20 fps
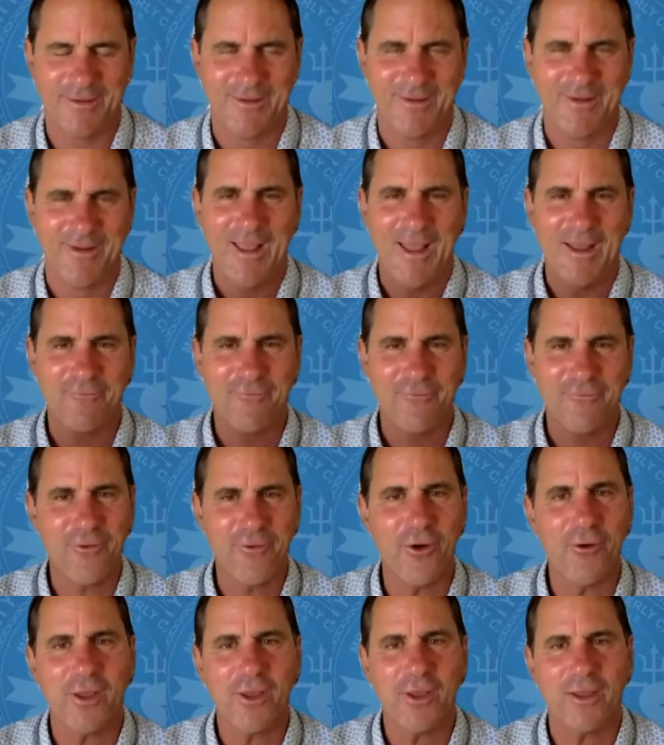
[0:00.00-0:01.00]
and
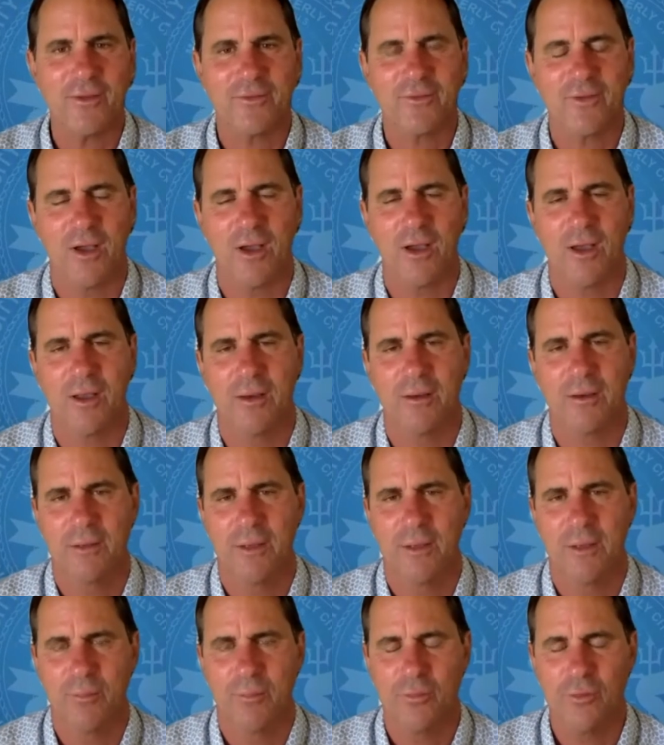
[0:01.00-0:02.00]
focus on
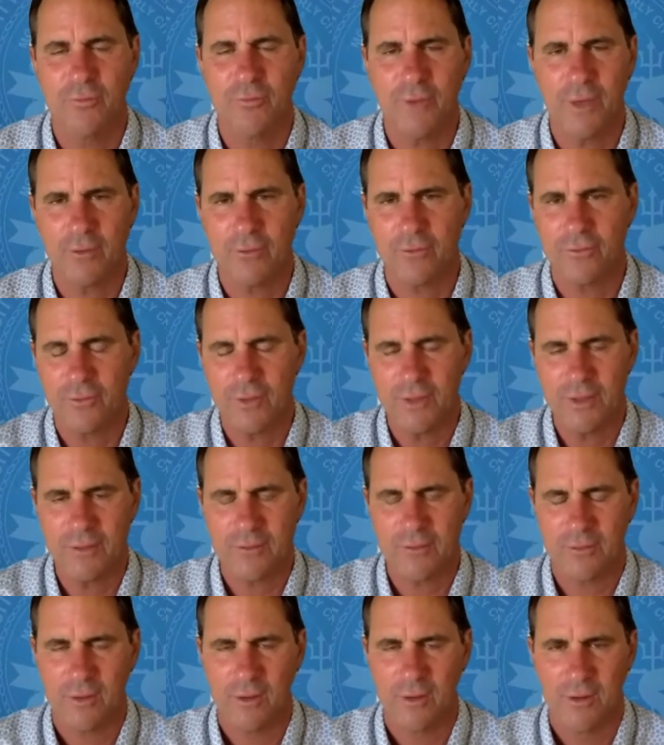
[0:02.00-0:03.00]
improving our
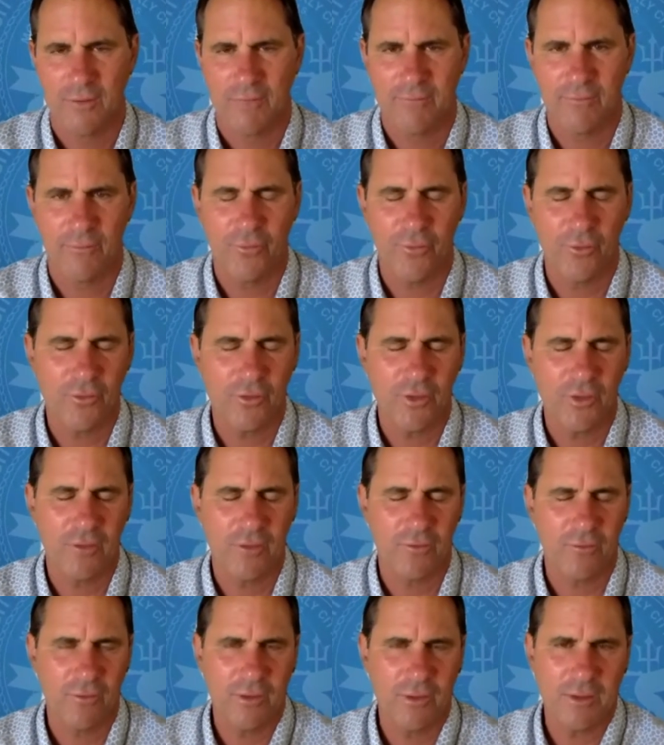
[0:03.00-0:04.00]
streets from 13th
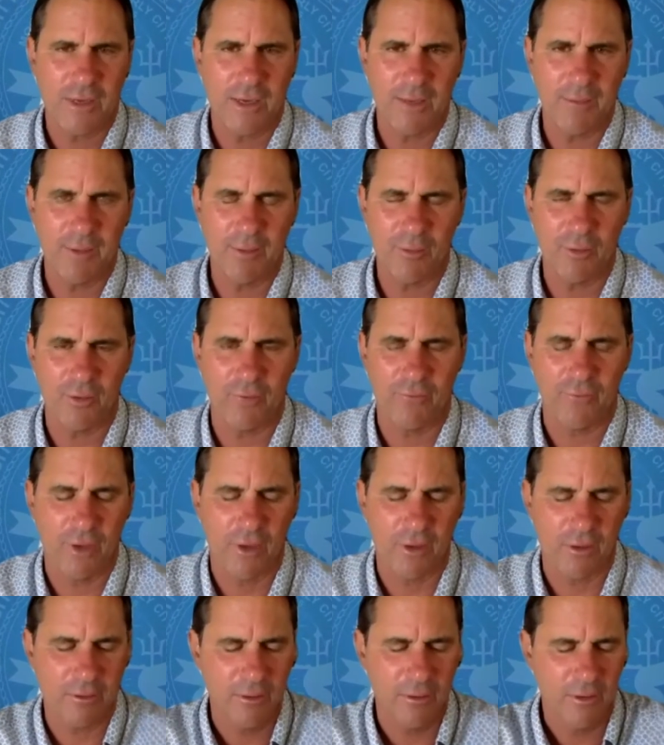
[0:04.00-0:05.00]
Street to IB
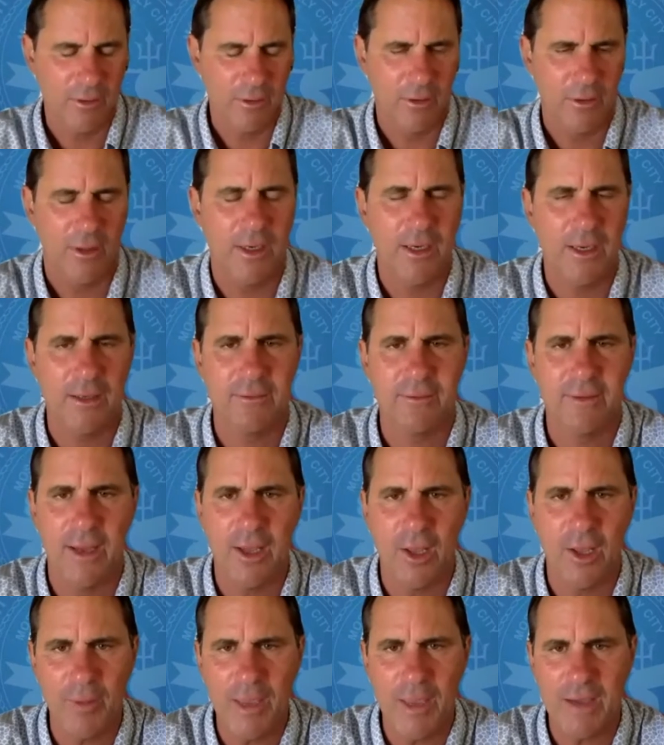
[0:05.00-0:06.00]
Boulevard, to
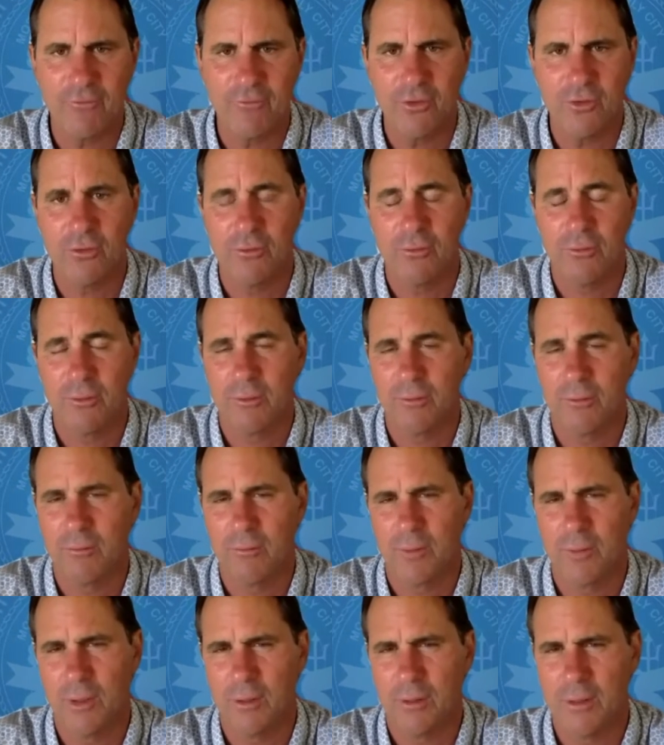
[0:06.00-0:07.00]
Elm Avenue, and
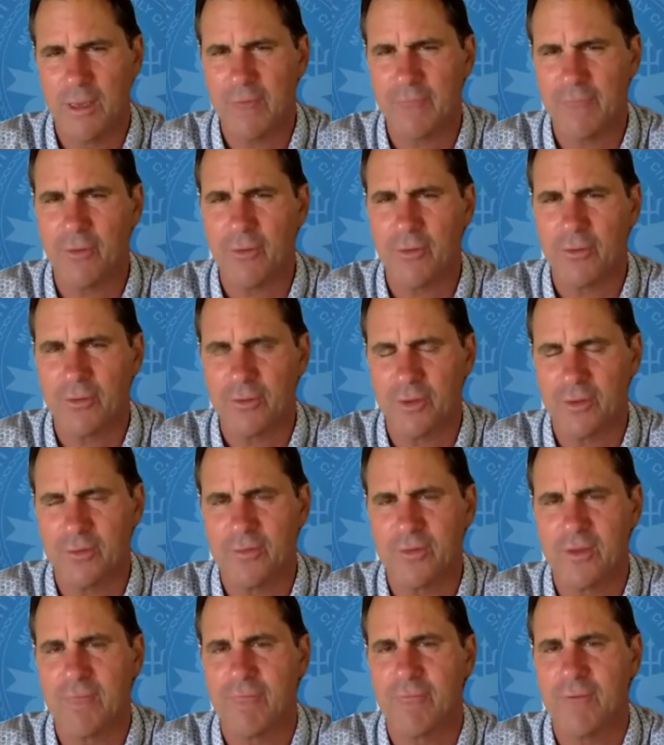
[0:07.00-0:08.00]
a lot of focus on
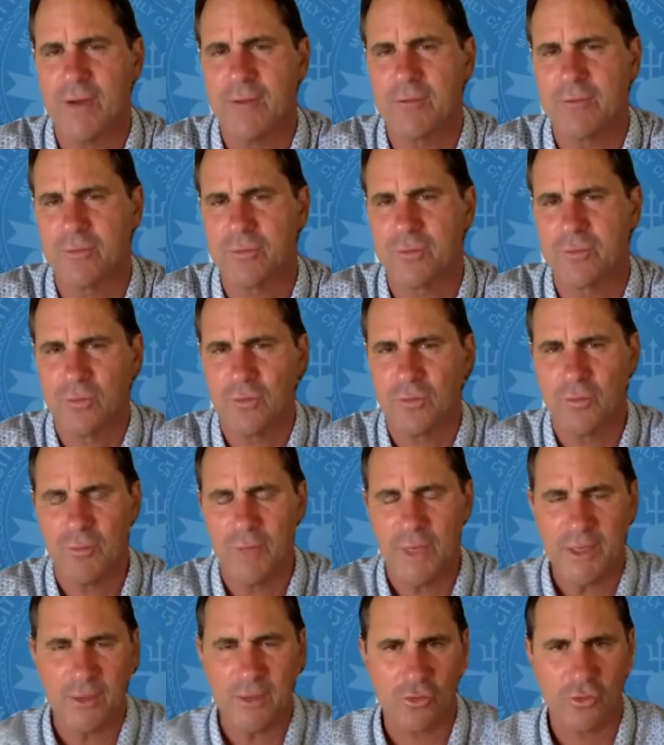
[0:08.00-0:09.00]
safe route to school,
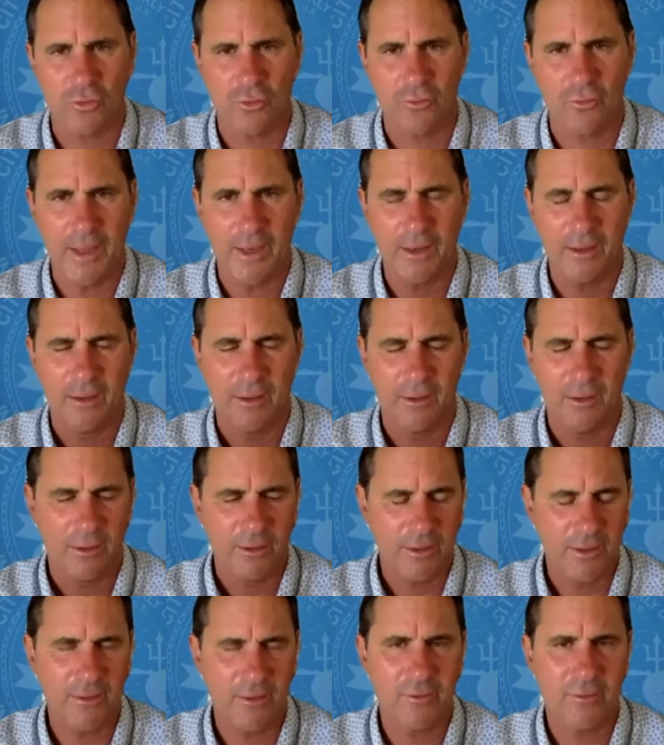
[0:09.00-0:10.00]
making sure that
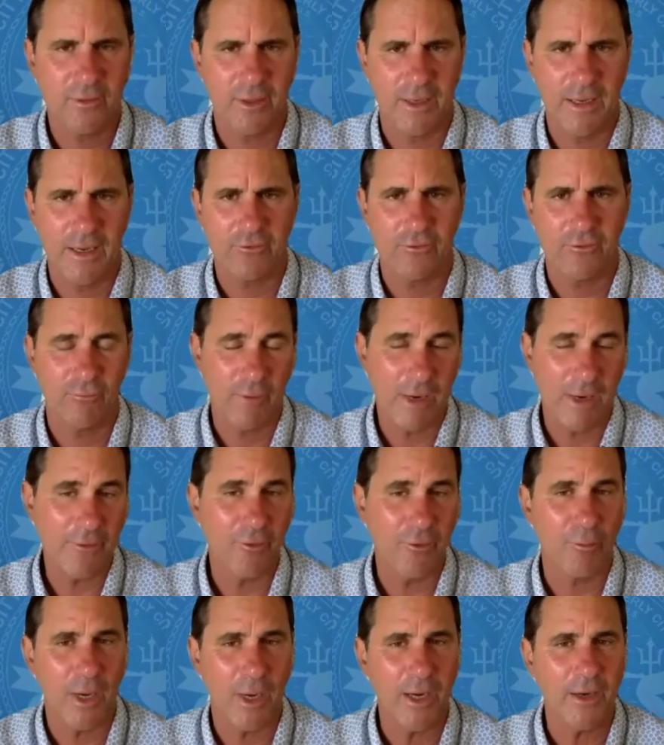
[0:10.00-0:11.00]
kids can actually ride
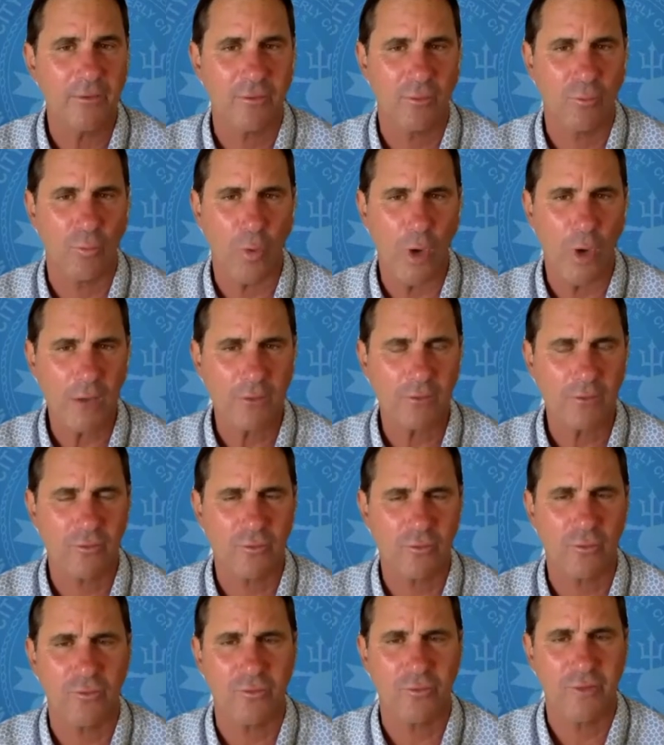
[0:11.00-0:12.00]
their bikes and walk to
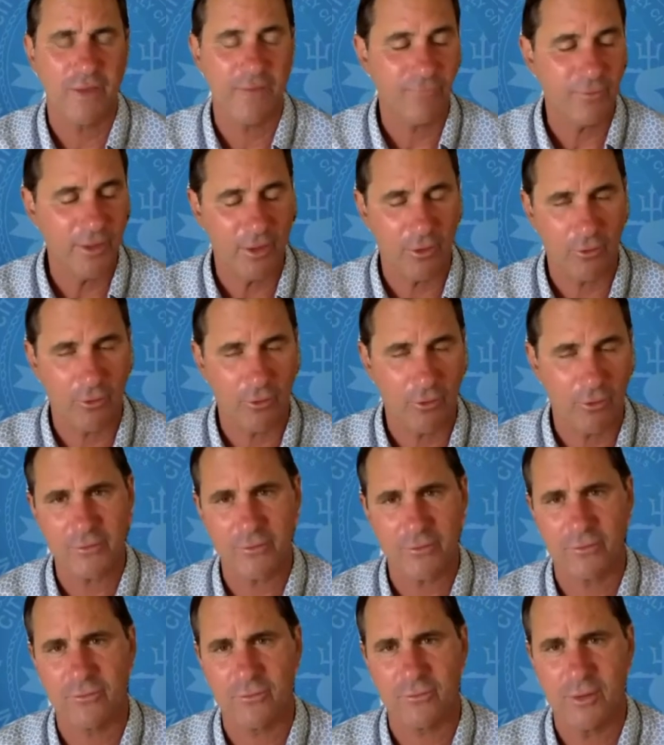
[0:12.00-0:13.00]
school safely and cross
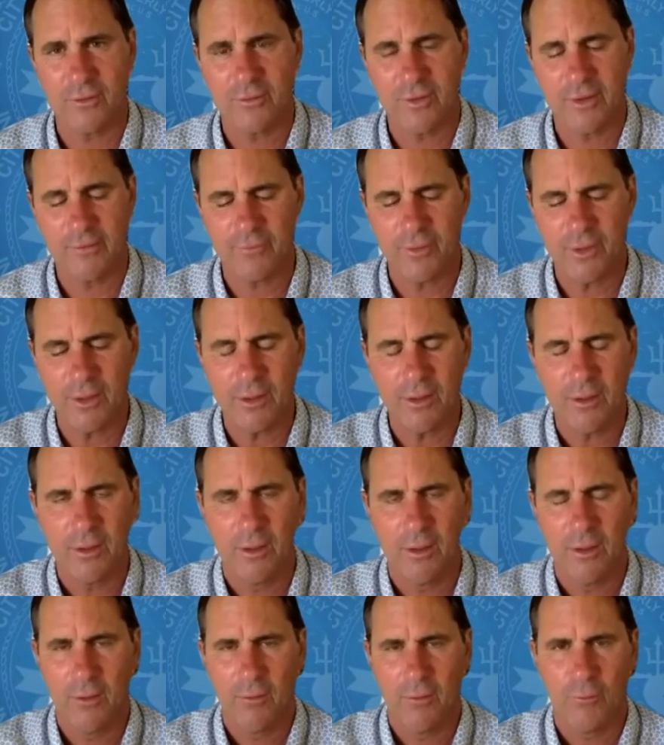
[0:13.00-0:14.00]
the street safely,
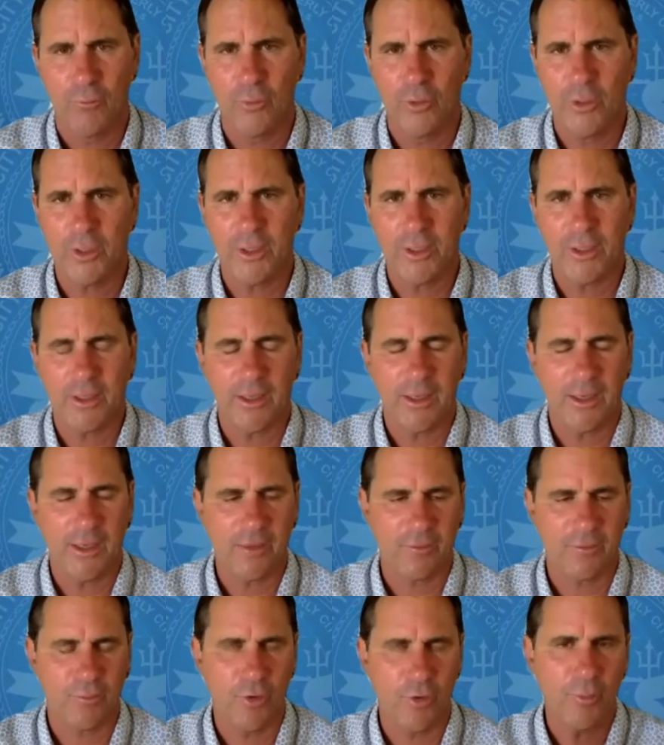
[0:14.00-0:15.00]
really
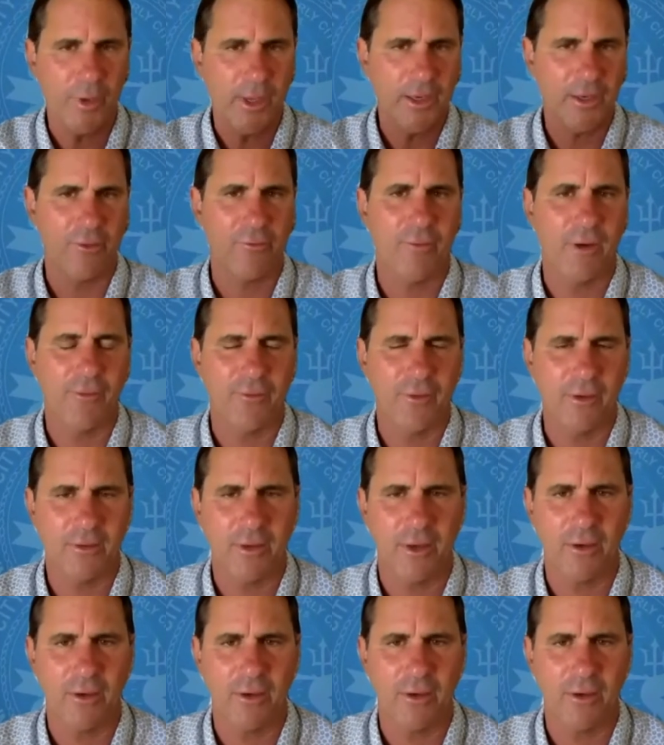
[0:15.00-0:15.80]
has permeated throughout the entire